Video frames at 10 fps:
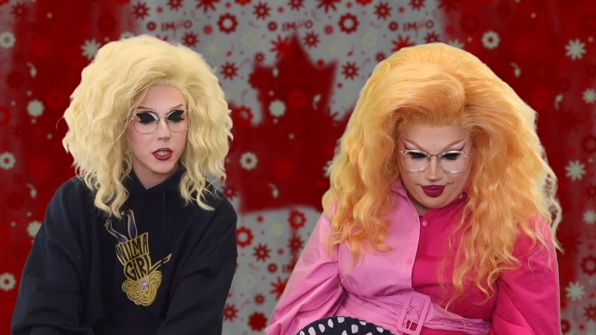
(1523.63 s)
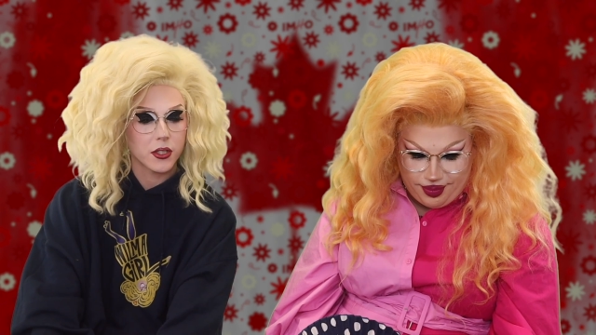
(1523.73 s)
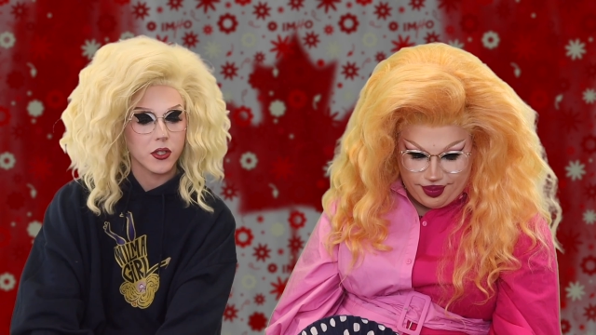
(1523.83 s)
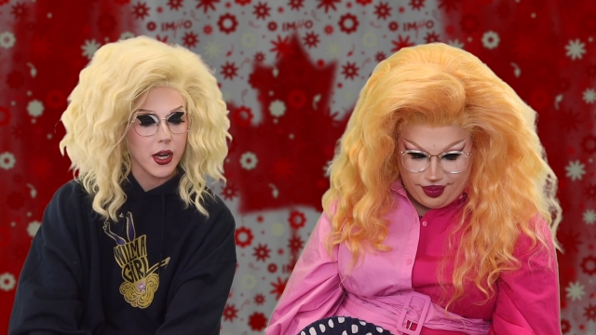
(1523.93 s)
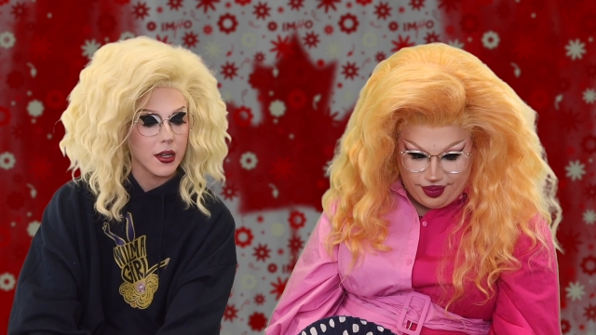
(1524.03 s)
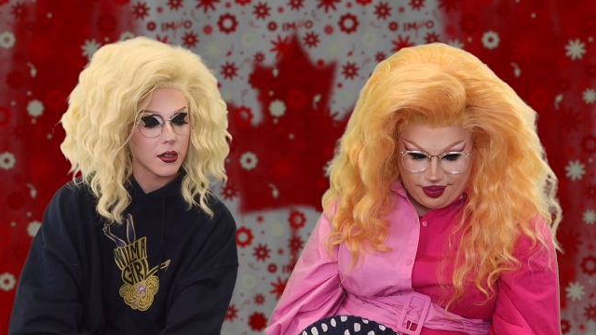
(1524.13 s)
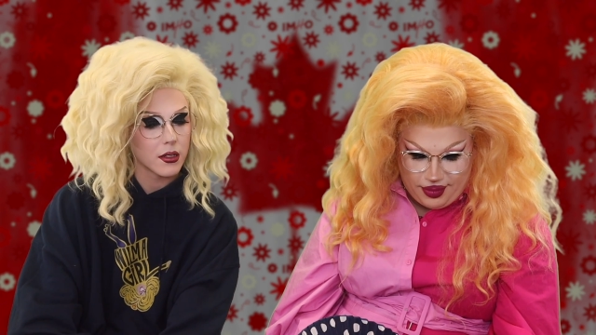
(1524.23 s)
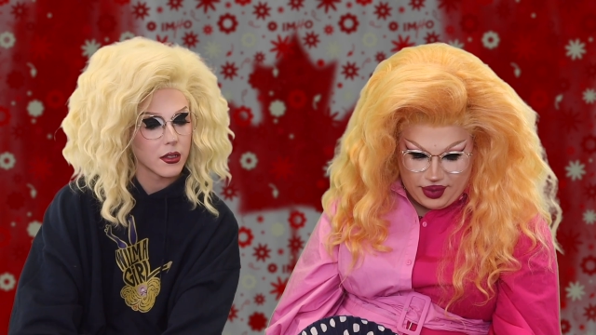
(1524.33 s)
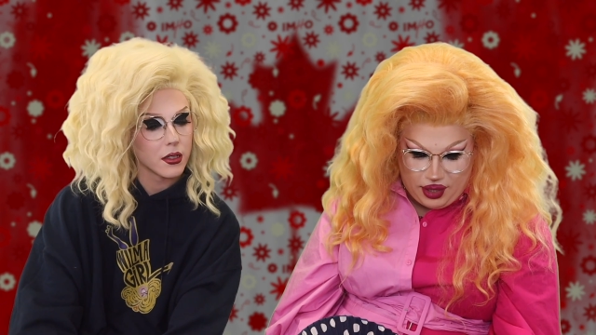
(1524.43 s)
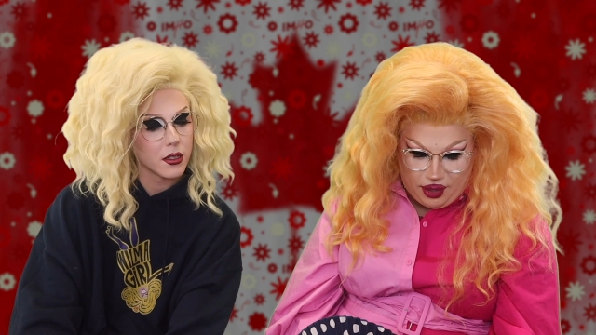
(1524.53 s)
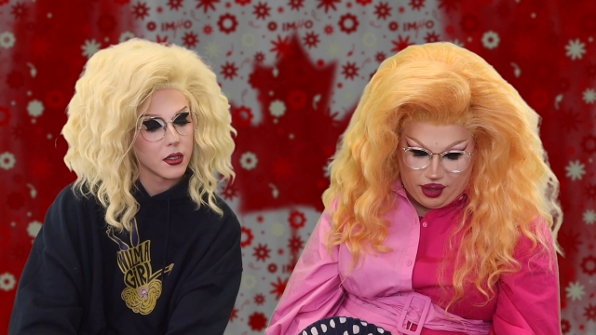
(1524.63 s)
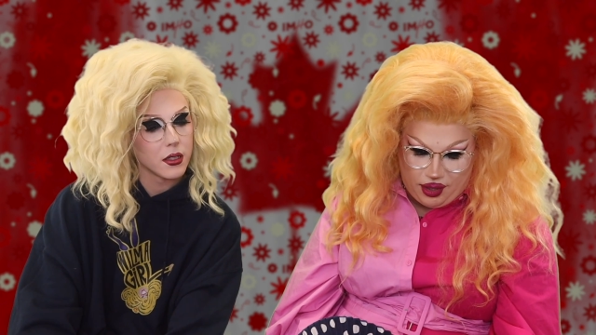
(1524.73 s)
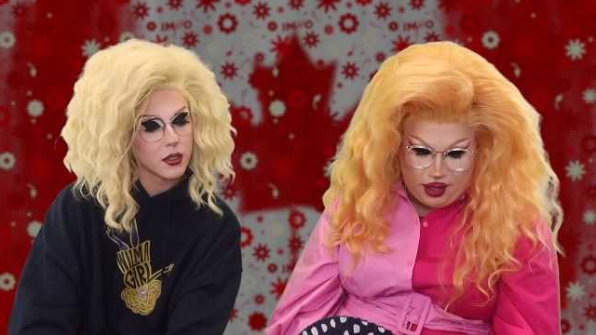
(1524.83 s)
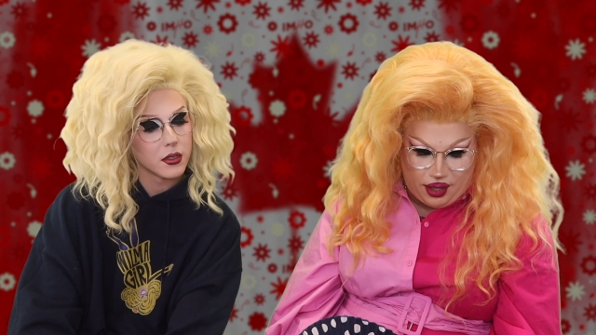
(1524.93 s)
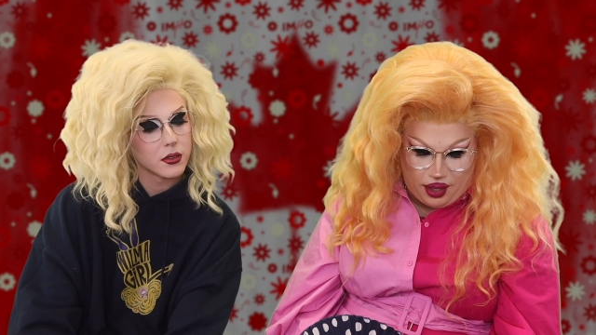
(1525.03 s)
Speaker 1: But she looks great
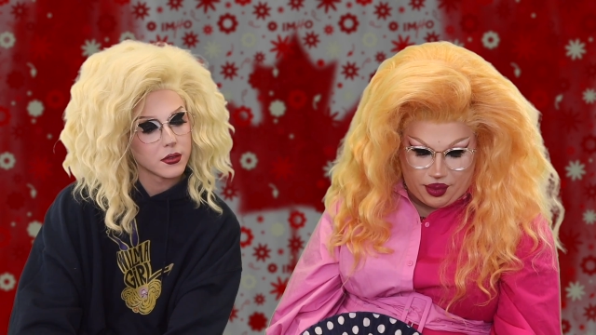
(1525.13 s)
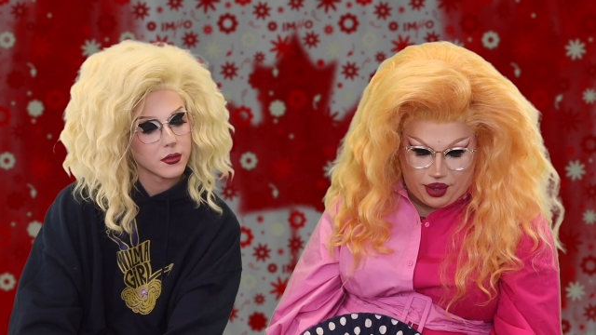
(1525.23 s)
uh,